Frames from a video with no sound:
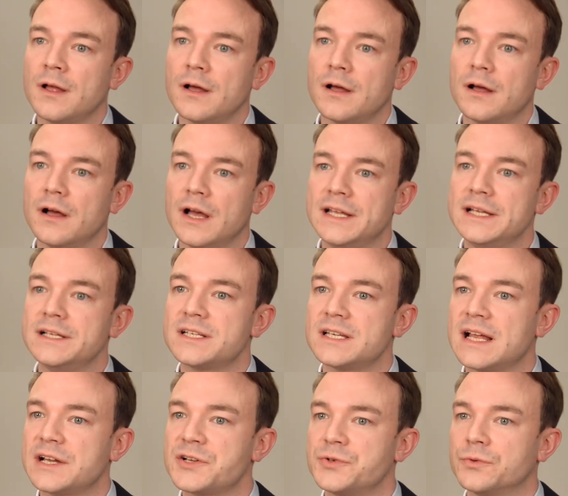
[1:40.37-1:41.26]
uh, an
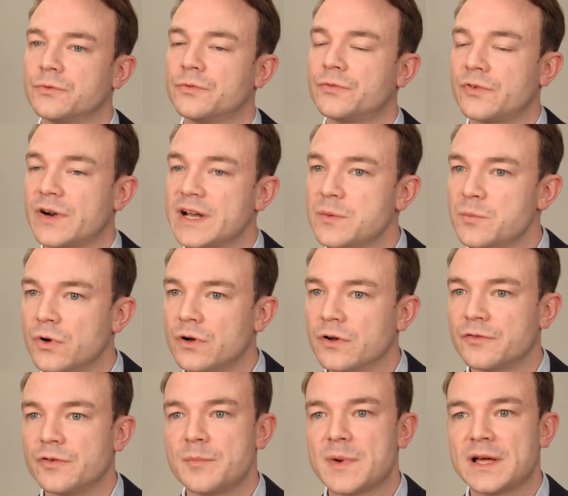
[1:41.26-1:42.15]
international
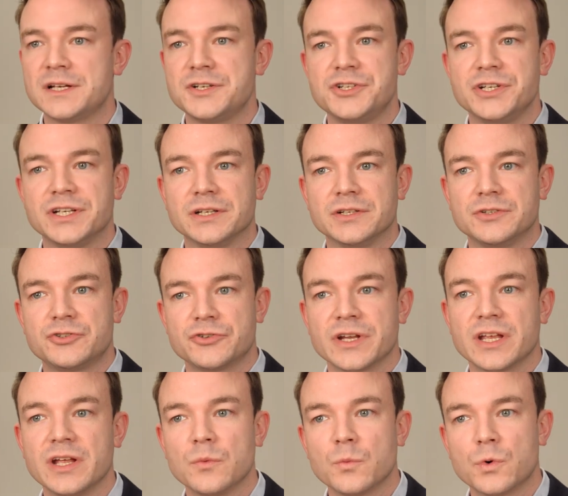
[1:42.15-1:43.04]
framework for managing
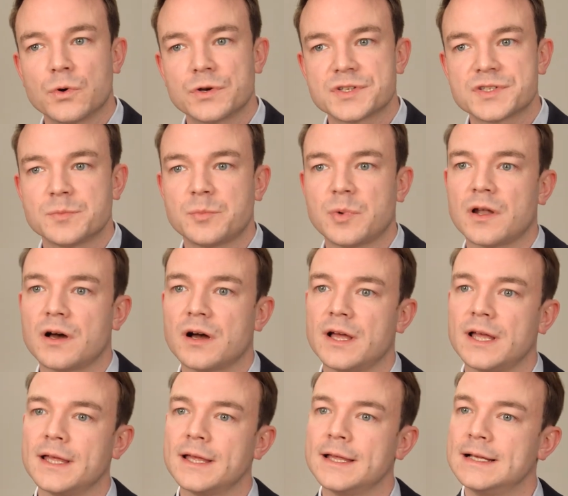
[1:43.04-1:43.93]
drinking water
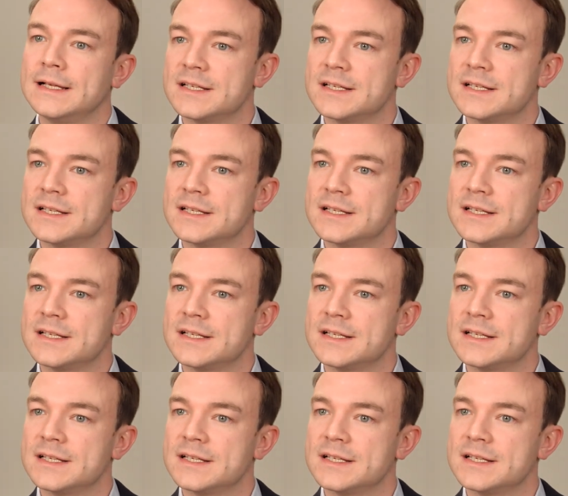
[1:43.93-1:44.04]
supply,